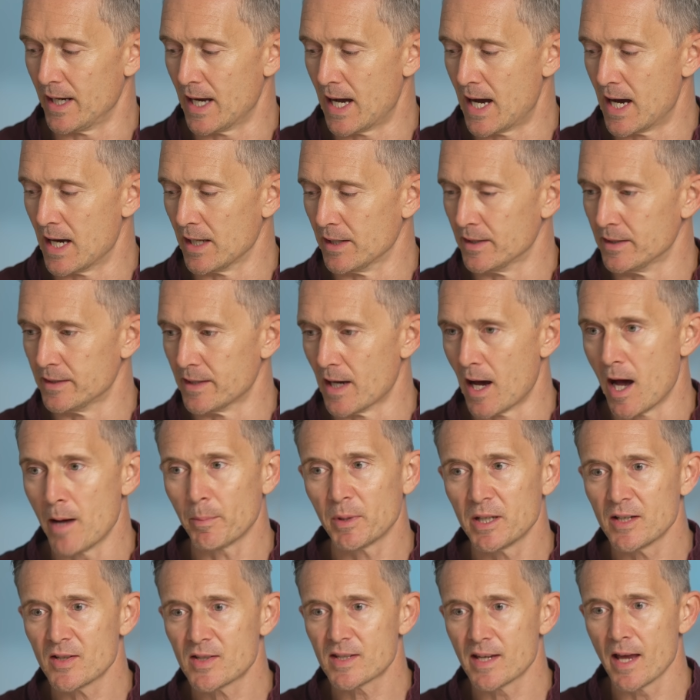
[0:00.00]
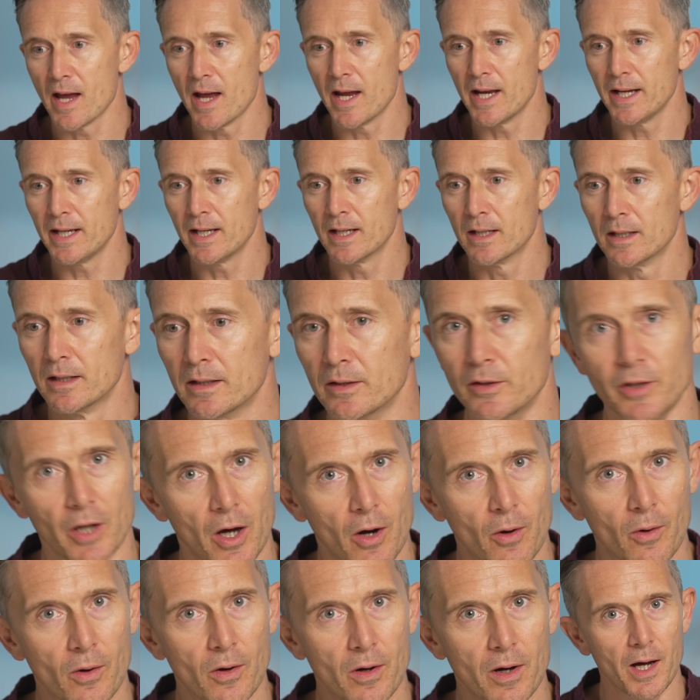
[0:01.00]
And I'm gonna say
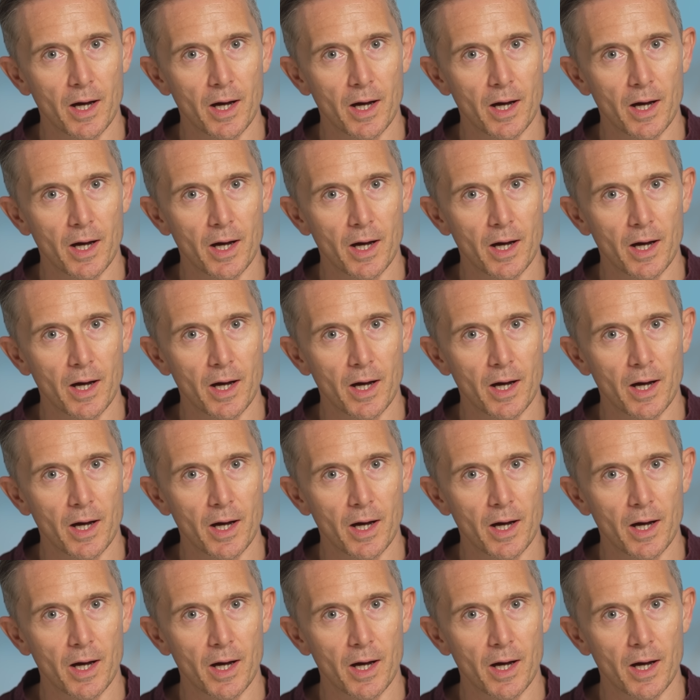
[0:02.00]
no.